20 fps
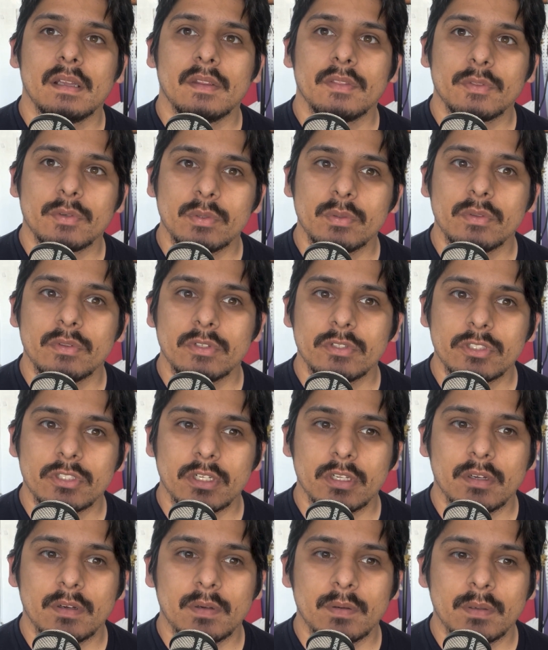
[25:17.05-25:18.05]
through the
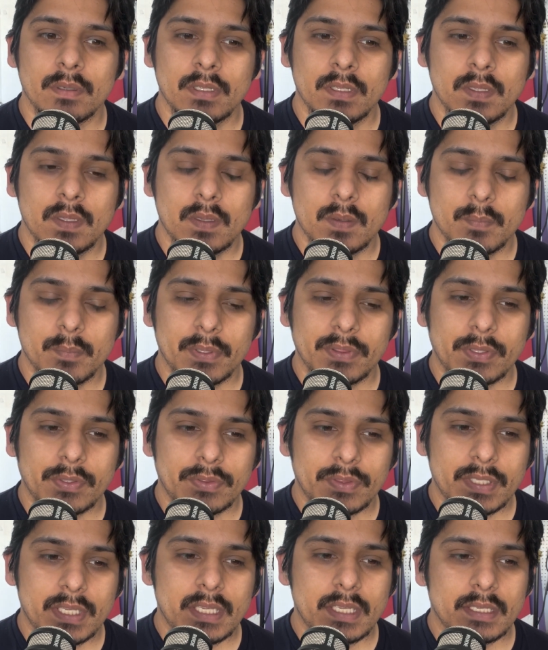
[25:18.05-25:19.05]
show. But the
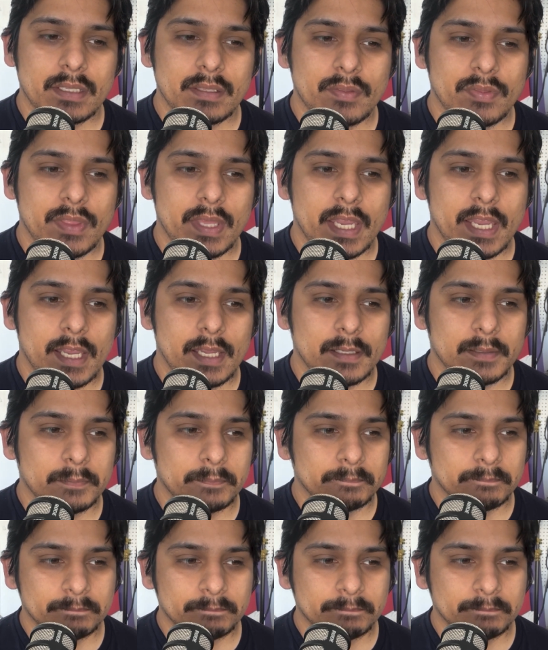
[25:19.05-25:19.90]
thing that